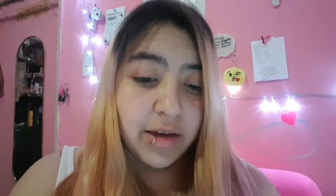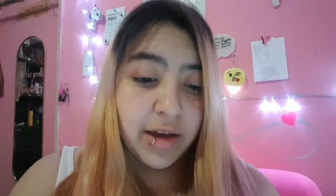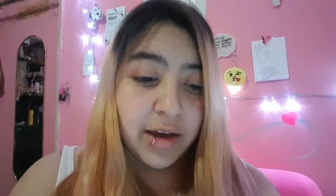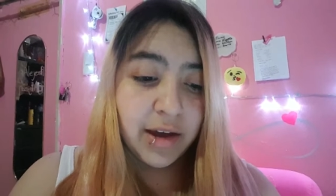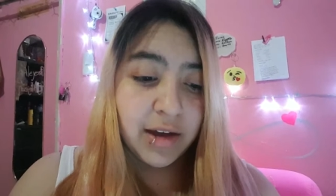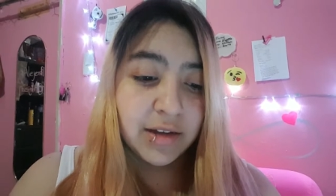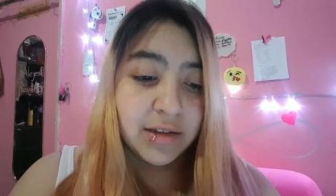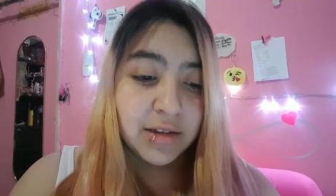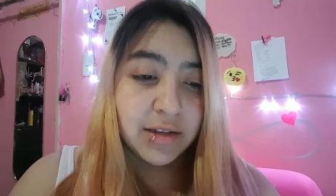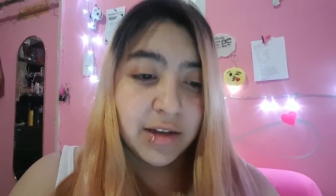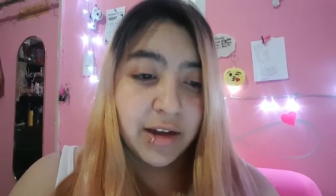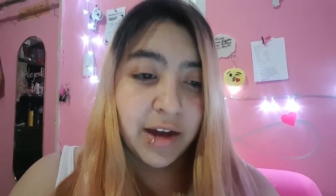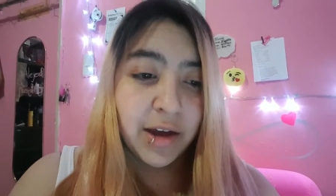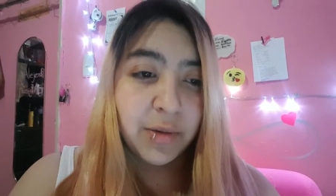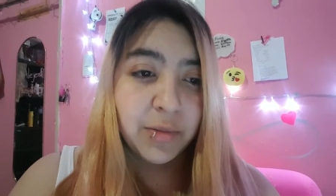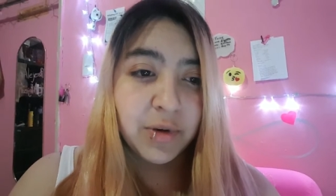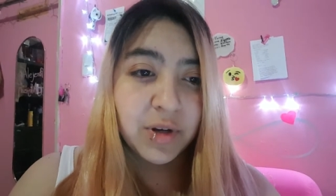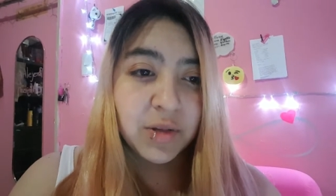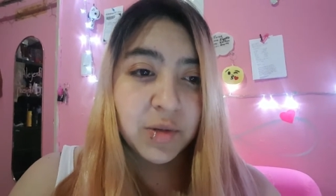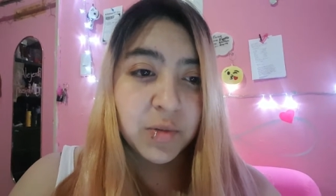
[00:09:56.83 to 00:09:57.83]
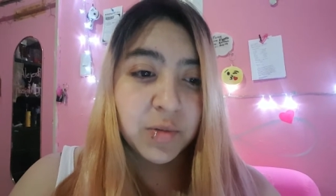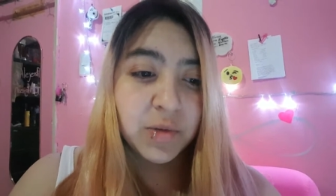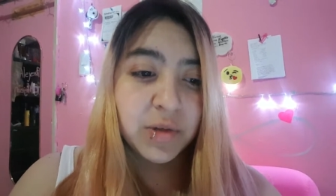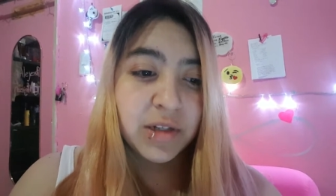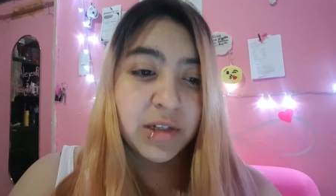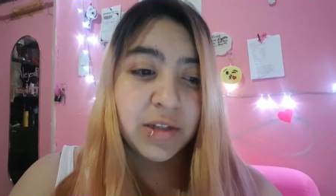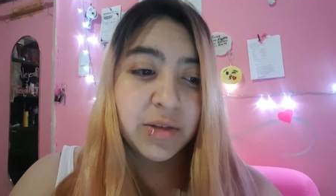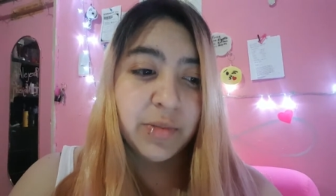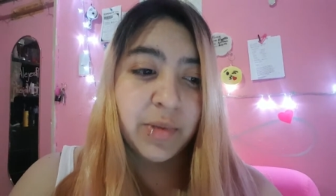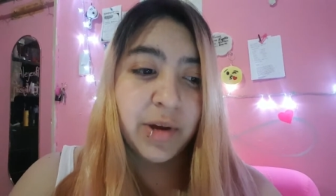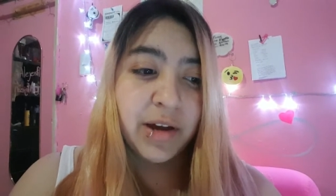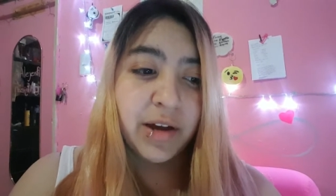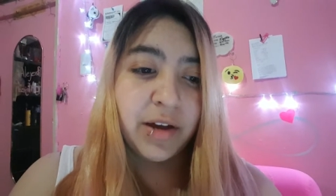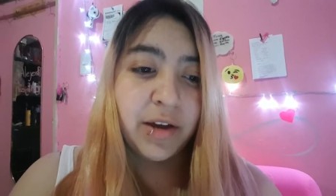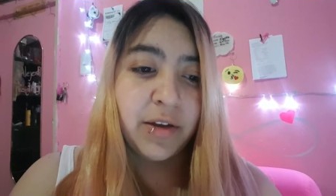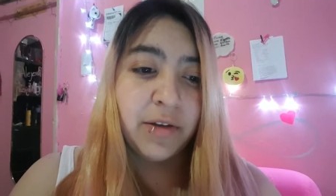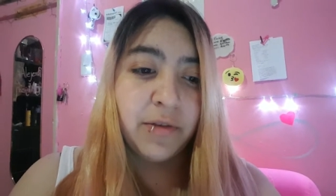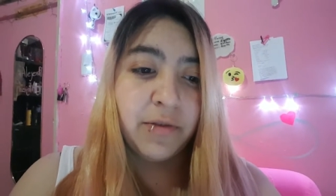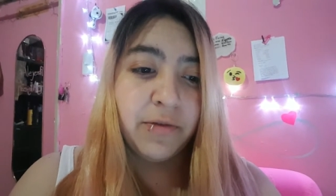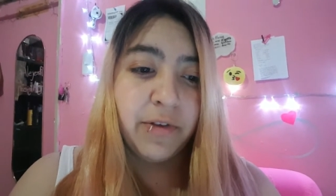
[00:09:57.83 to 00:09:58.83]
and I went with
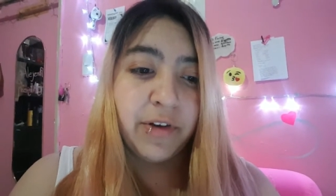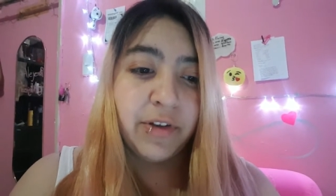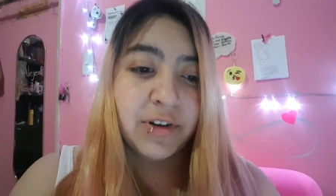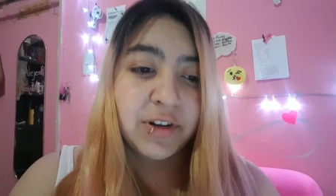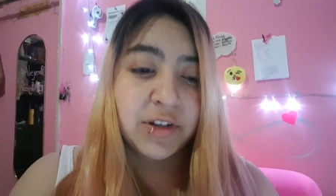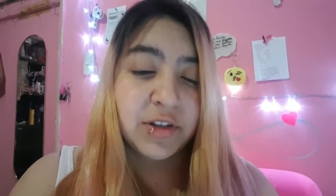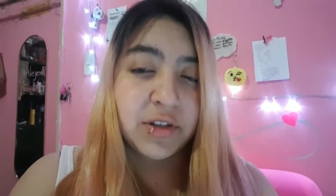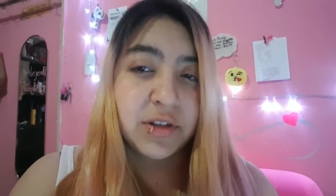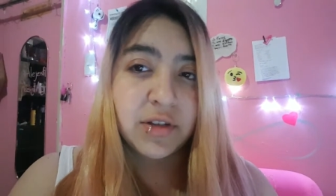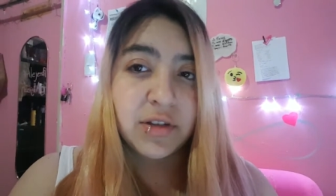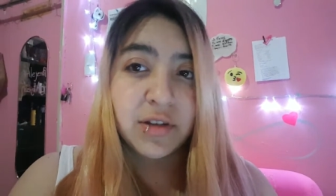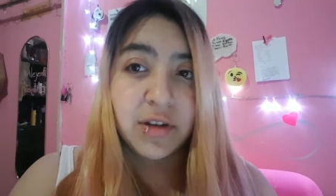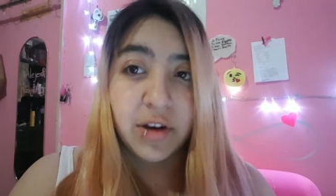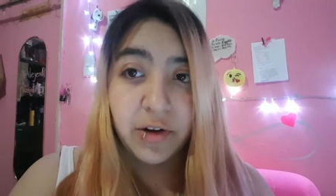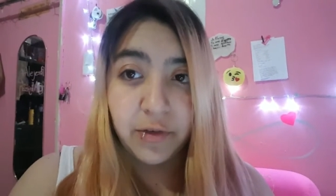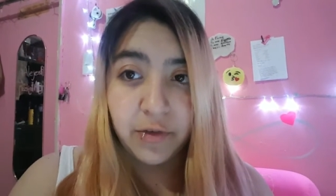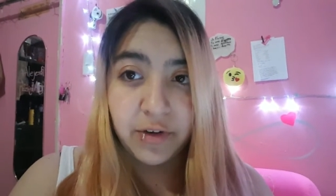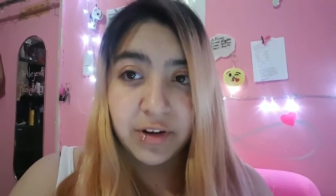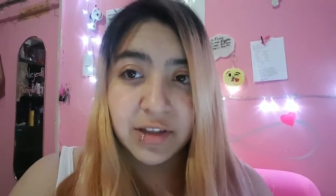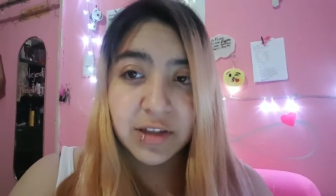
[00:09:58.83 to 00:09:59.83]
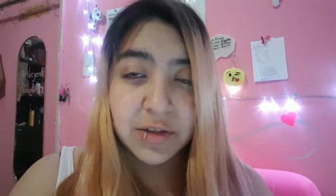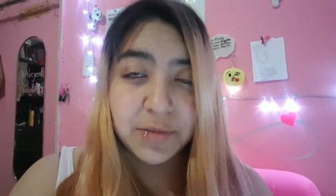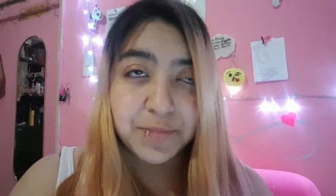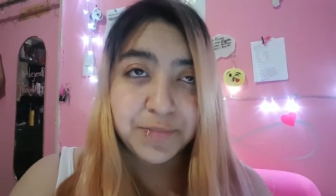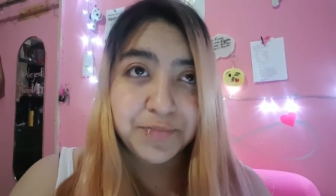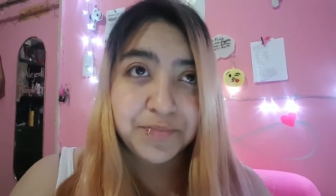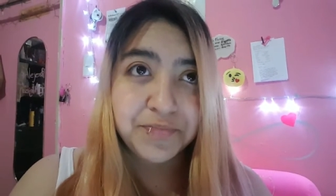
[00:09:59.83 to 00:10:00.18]
my father's girlfriend